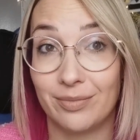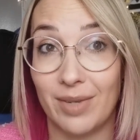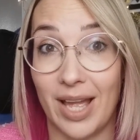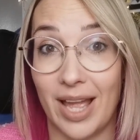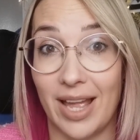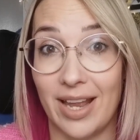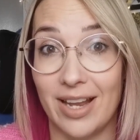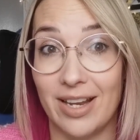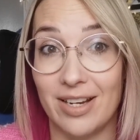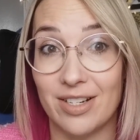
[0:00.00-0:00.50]

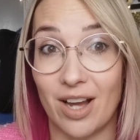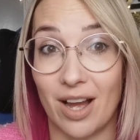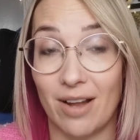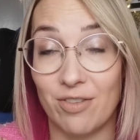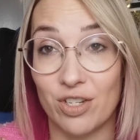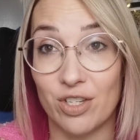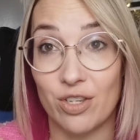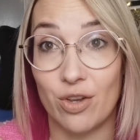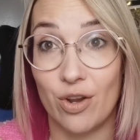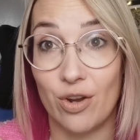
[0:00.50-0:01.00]
And I've
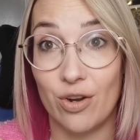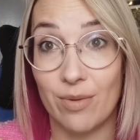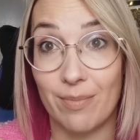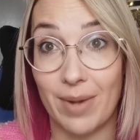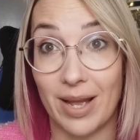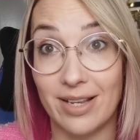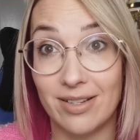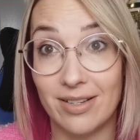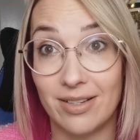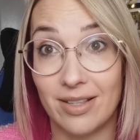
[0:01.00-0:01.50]
just heard
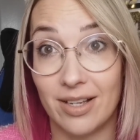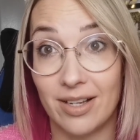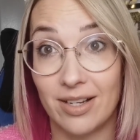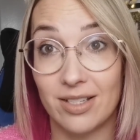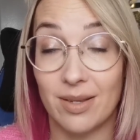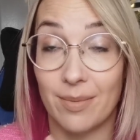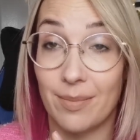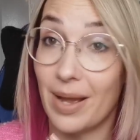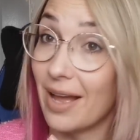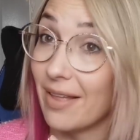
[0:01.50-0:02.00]
amazing
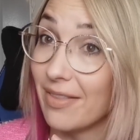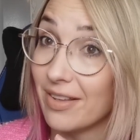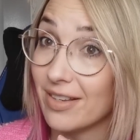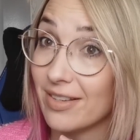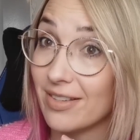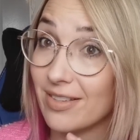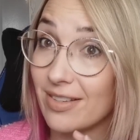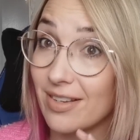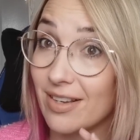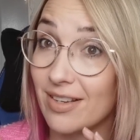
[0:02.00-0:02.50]
things about
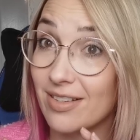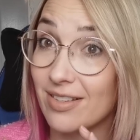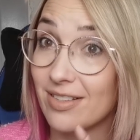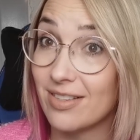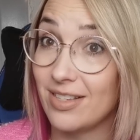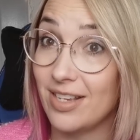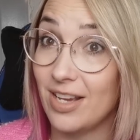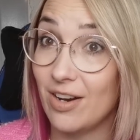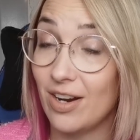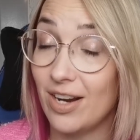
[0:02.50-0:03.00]
this
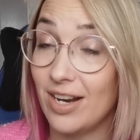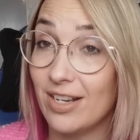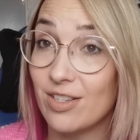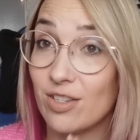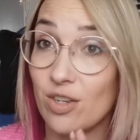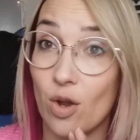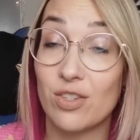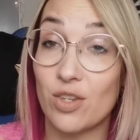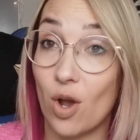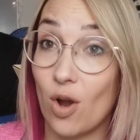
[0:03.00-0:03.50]

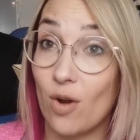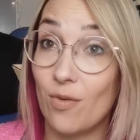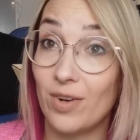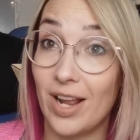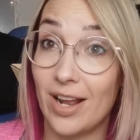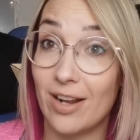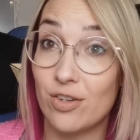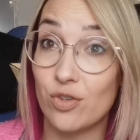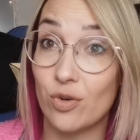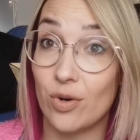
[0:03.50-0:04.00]
series, so
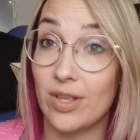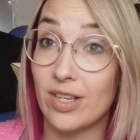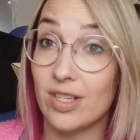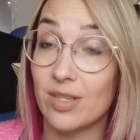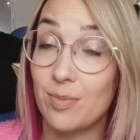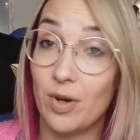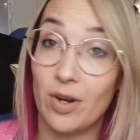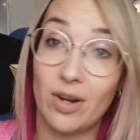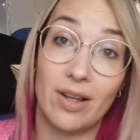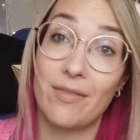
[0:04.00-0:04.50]
hopefully I enjoy this
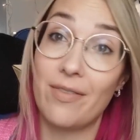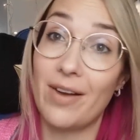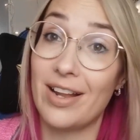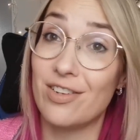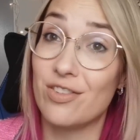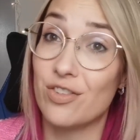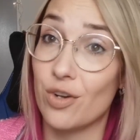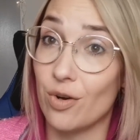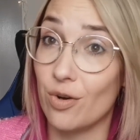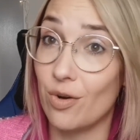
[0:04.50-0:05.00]
book. If I
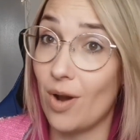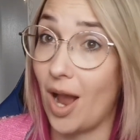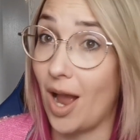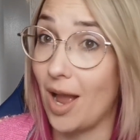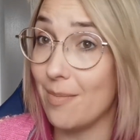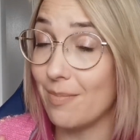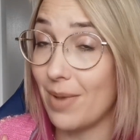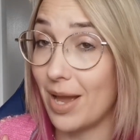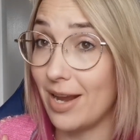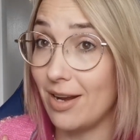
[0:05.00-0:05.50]
do,
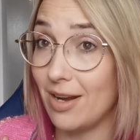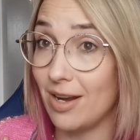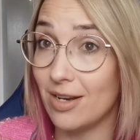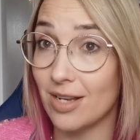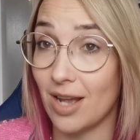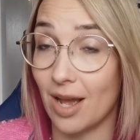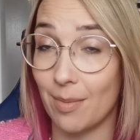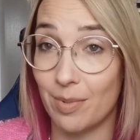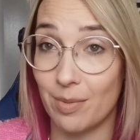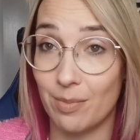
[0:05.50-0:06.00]
I may
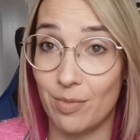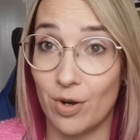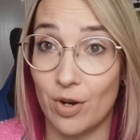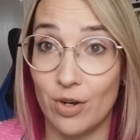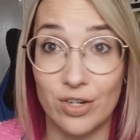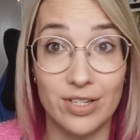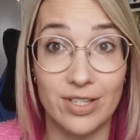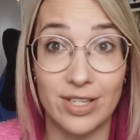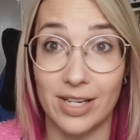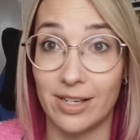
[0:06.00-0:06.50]
end up
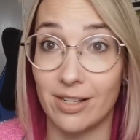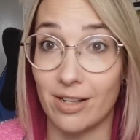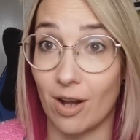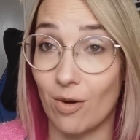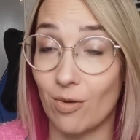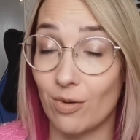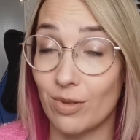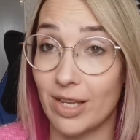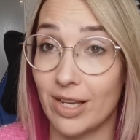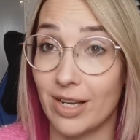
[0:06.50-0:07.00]
purchasing the
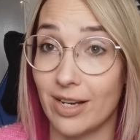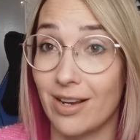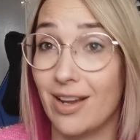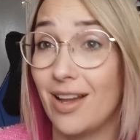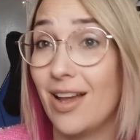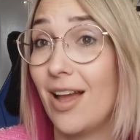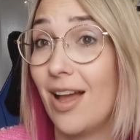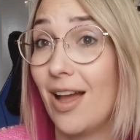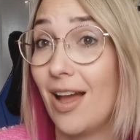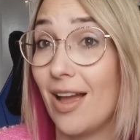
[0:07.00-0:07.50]
whole thing
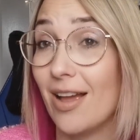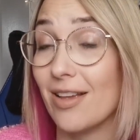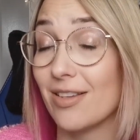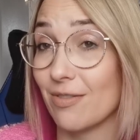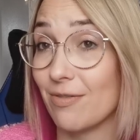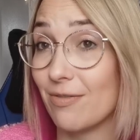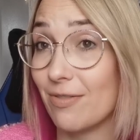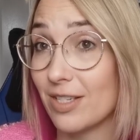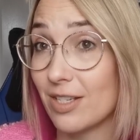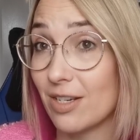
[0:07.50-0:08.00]
as
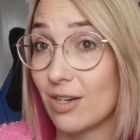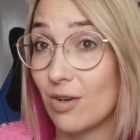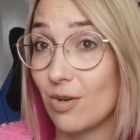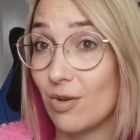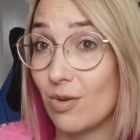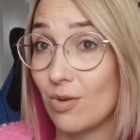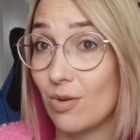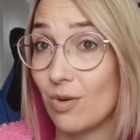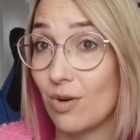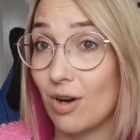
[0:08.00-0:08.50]
a
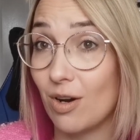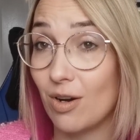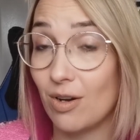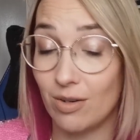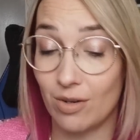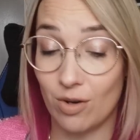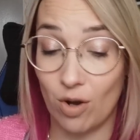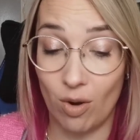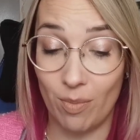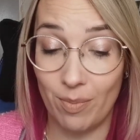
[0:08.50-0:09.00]
physical
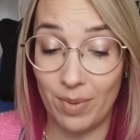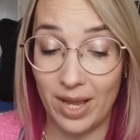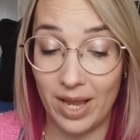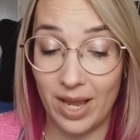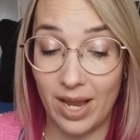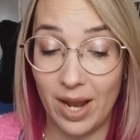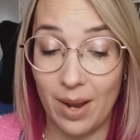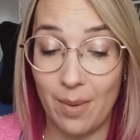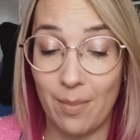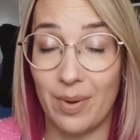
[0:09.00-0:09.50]

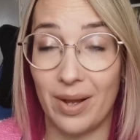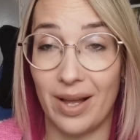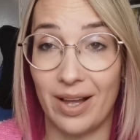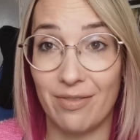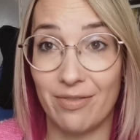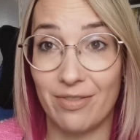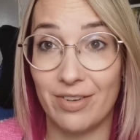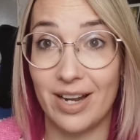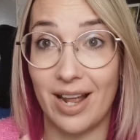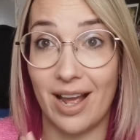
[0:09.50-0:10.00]
copy,
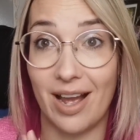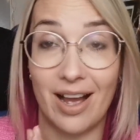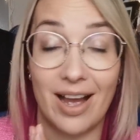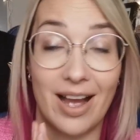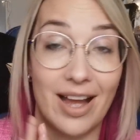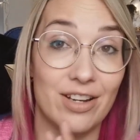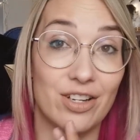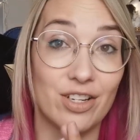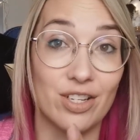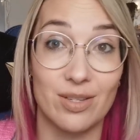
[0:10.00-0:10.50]
but for now
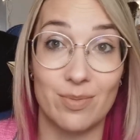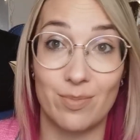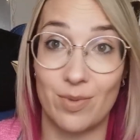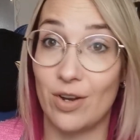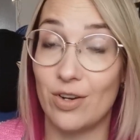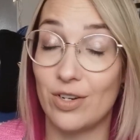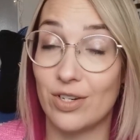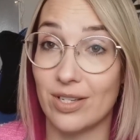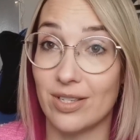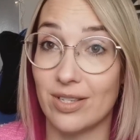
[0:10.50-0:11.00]
I just
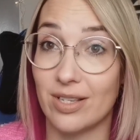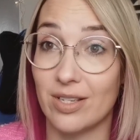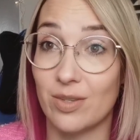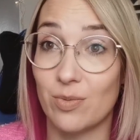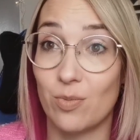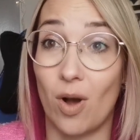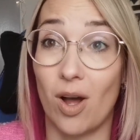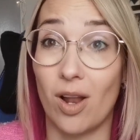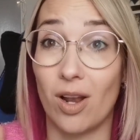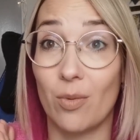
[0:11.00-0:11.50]
purchased
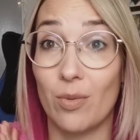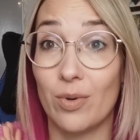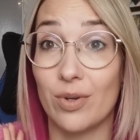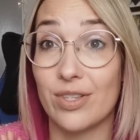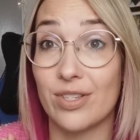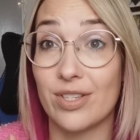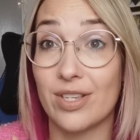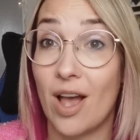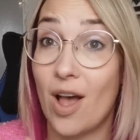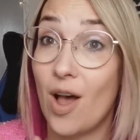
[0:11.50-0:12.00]
this while it
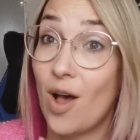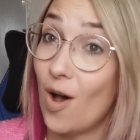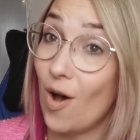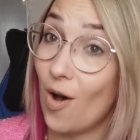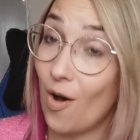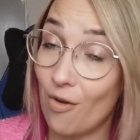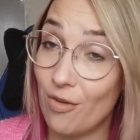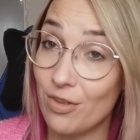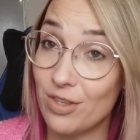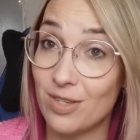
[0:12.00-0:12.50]
was
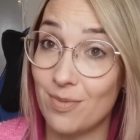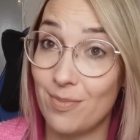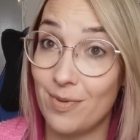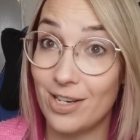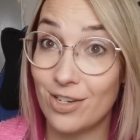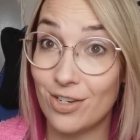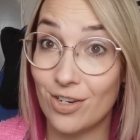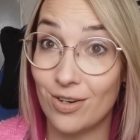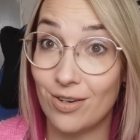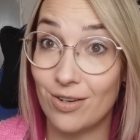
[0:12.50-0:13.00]
on
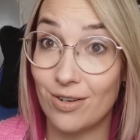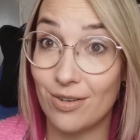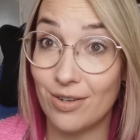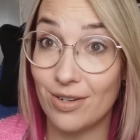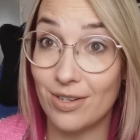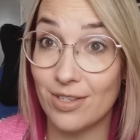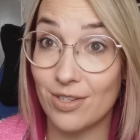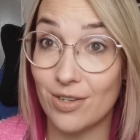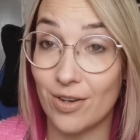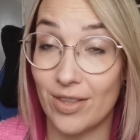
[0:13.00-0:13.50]

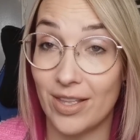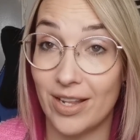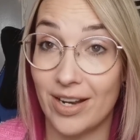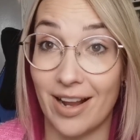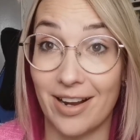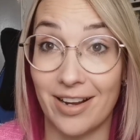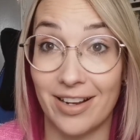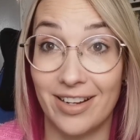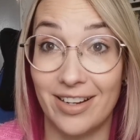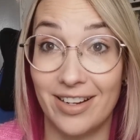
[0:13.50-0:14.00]
special so that
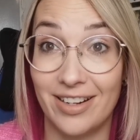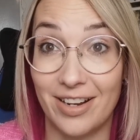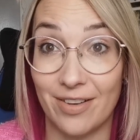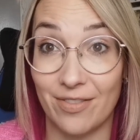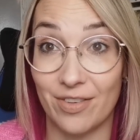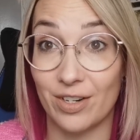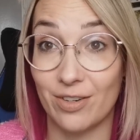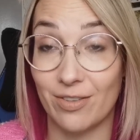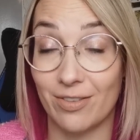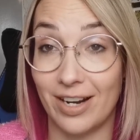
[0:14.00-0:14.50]
I could
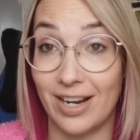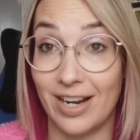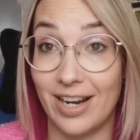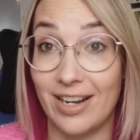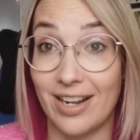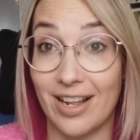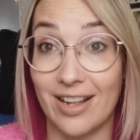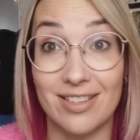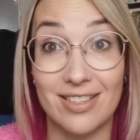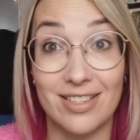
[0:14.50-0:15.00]
give it a
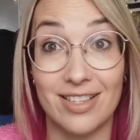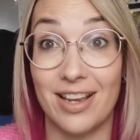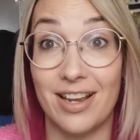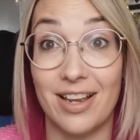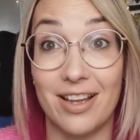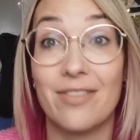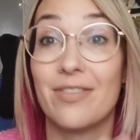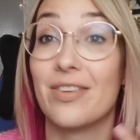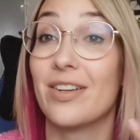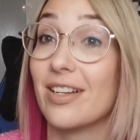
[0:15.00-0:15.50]
read and see
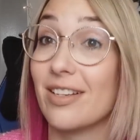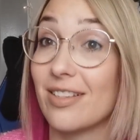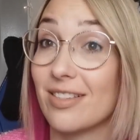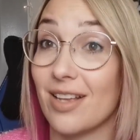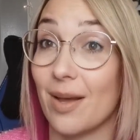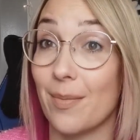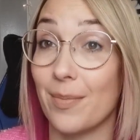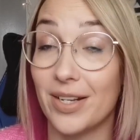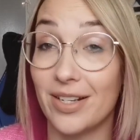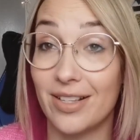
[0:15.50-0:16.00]
if it is
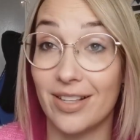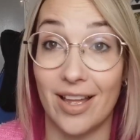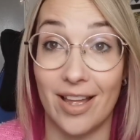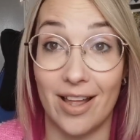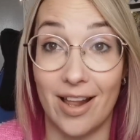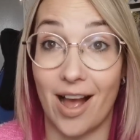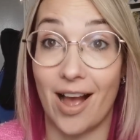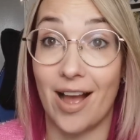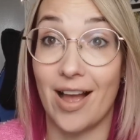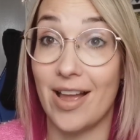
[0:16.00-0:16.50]
something
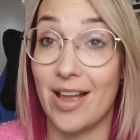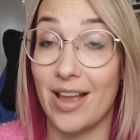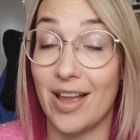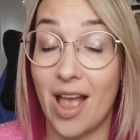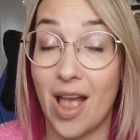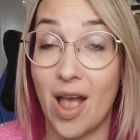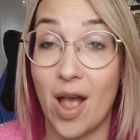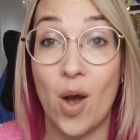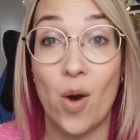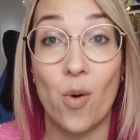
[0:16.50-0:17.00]
that I
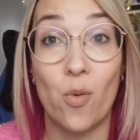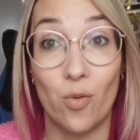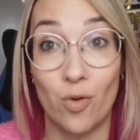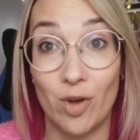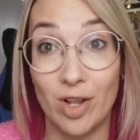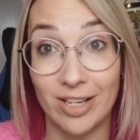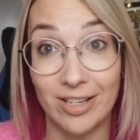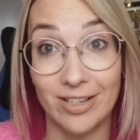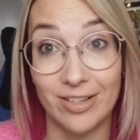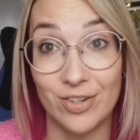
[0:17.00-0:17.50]

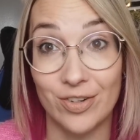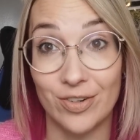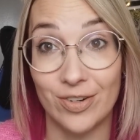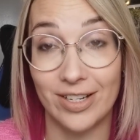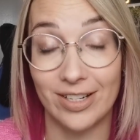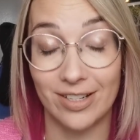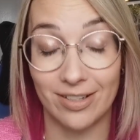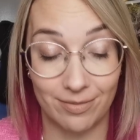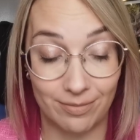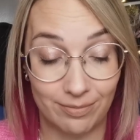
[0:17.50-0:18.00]
will
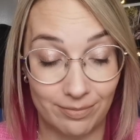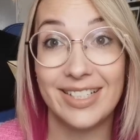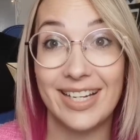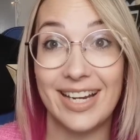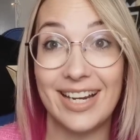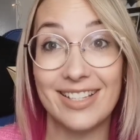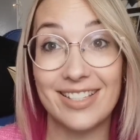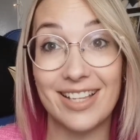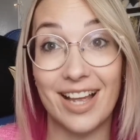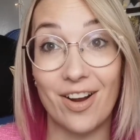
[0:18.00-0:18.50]
enjoy.
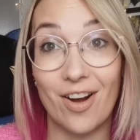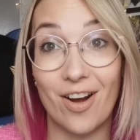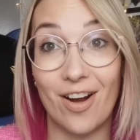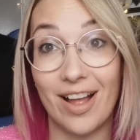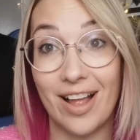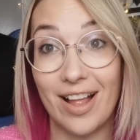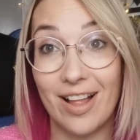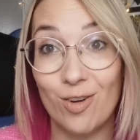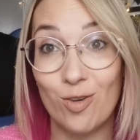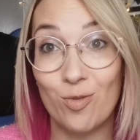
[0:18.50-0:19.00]
Next I
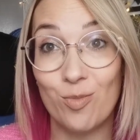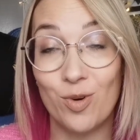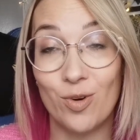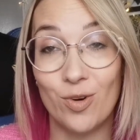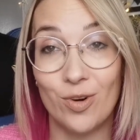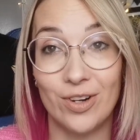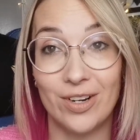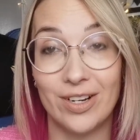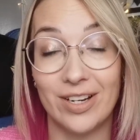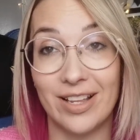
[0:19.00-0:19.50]
got
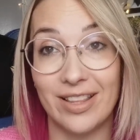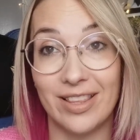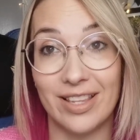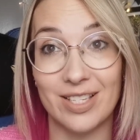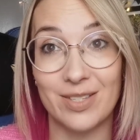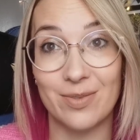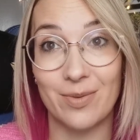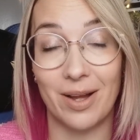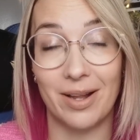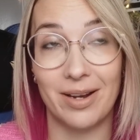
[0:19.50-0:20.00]
Illborn.
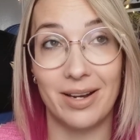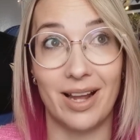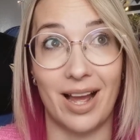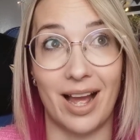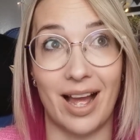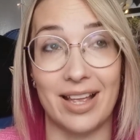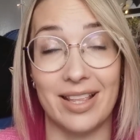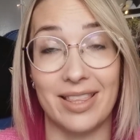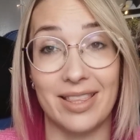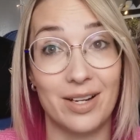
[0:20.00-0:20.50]
This one
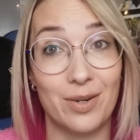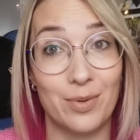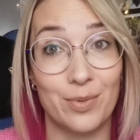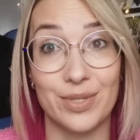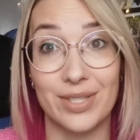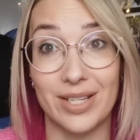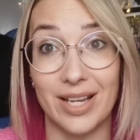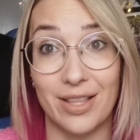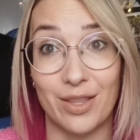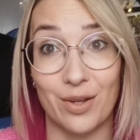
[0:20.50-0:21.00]
I think
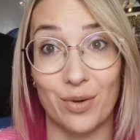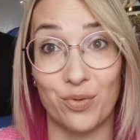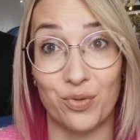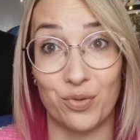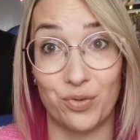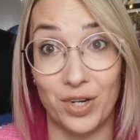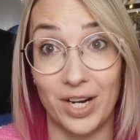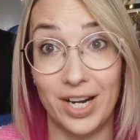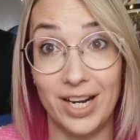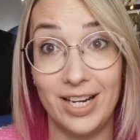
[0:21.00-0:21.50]
was either
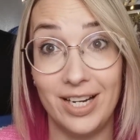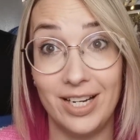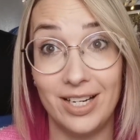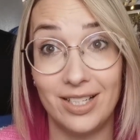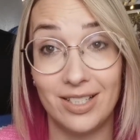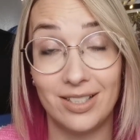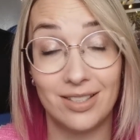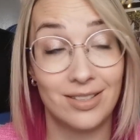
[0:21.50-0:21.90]
free